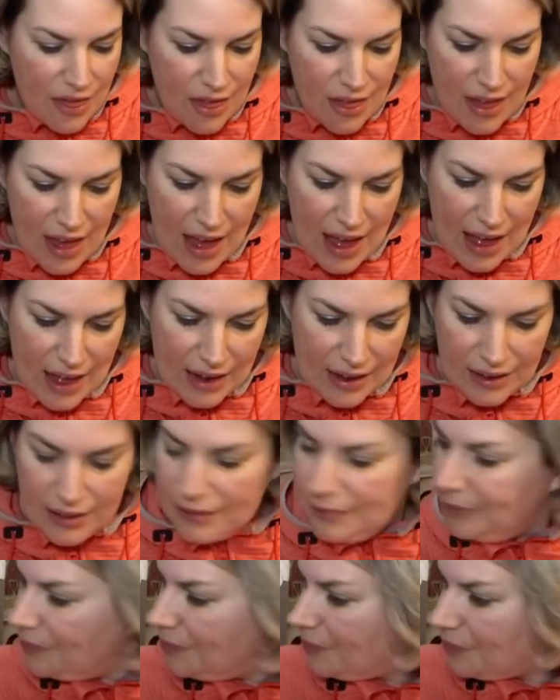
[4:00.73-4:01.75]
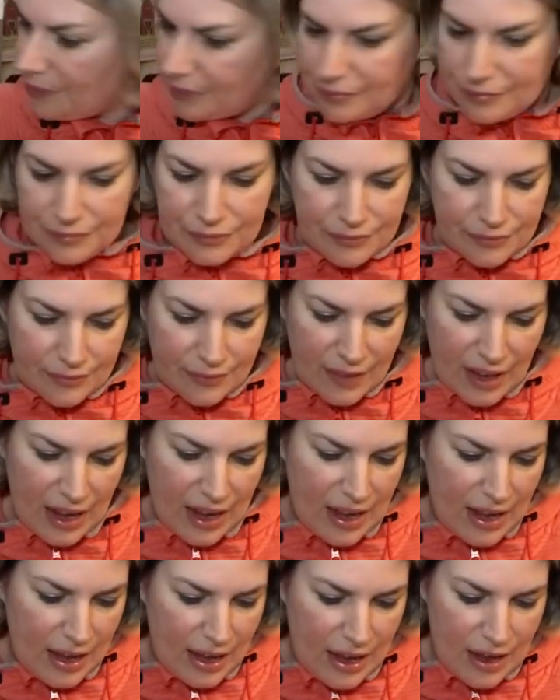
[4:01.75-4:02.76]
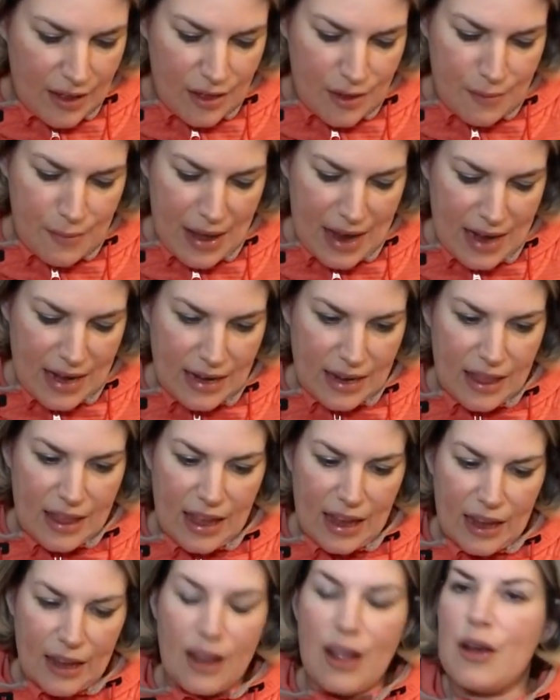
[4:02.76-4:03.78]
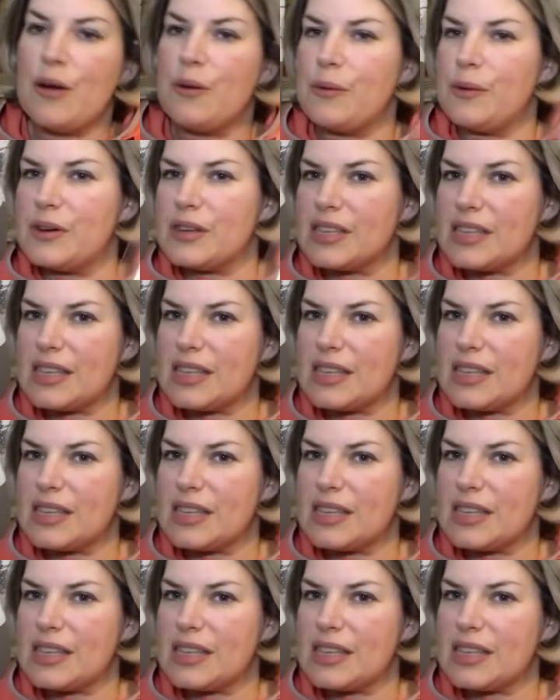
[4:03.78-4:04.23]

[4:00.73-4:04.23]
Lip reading: then the main thing was